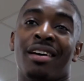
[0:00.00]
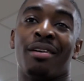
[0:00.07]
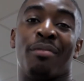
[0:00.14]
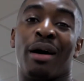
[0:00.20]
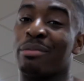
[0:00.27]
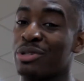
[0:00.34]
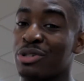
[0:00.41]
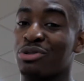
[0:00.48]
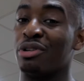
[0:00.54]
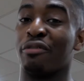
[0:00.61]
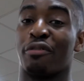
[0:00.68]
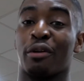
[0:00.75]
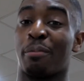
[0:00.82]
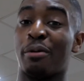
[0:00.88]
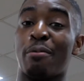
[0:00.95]
but I'm just doing it
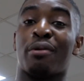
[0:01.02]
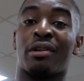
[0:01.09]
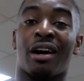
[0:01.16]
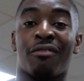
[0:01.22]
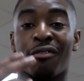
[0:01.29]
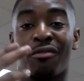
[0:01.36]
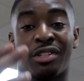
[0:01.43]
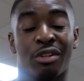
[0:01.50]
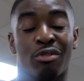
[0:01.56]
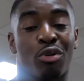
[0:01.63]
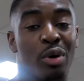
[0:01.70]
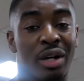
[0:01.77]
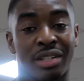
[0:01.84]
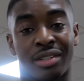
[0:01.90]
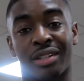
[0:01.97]
for the people that have obviously
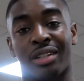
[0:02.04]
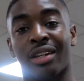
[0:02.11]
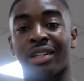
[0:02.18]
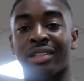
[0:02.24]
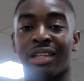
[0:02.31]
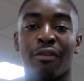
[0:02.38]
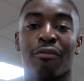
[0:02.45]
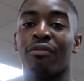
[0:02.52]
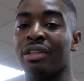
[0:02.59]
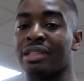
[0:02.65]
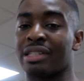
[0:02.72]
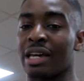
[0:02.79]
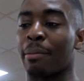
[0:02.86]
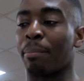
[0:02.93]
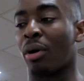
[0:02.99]
requested and can definitely
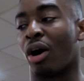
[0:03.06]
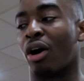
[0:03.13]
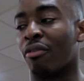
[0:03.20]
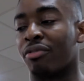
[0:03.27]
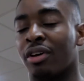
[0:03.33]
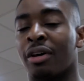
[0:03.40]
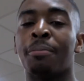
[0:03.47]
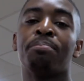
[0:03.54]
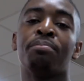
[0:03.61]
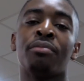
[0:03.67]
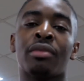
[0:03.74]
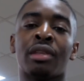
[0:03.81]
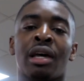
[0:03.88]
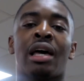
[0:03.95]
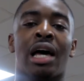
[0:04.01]
take part of it
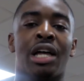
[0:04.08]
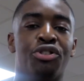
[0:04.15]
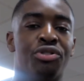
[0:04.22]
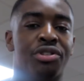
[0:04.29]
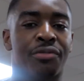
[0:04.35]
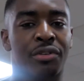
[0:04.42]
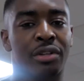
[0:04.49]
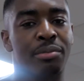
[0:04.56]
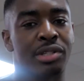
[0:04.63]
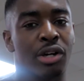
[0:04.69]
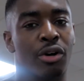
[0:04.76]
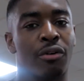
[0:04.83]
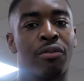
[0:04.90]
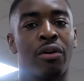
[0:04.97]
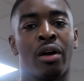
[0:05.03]
and use it for
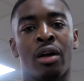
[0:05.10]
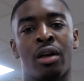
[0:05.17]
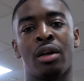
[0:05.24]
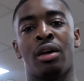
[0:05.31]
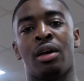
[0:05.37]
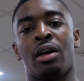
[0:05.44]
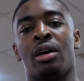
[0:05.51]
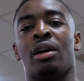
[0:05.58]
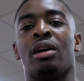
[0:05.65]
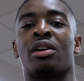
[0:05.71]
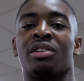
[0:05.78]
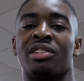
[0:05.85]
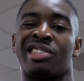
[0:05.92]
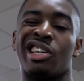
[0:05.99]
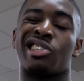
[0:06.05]
themselves.
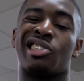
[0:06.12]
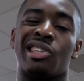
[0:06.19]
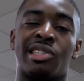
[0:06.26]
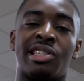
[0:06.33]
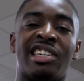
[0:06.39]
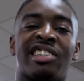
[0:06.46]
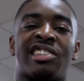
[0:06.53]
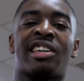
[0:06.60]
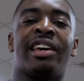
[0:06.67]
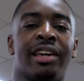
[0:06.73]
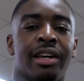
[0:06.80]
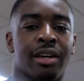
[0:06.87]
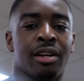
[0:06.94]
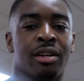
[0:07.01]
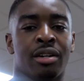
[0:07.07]
Consistency is
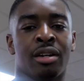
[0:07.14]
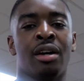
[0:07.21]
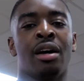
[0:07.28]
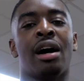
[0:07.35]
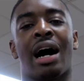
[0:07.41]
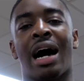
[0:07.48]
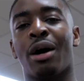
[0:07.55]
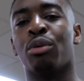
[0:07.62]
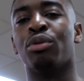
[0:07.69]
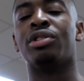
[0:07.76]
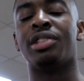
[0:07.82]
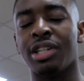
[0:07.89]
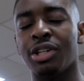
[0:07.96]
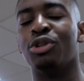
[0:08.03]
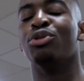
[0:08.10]
key. I will
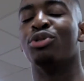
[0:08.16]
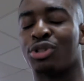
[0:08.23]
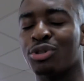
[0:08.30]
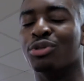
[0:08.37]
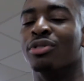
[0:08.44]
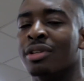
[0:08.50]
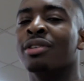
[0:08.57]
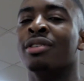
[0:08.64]
see you soon.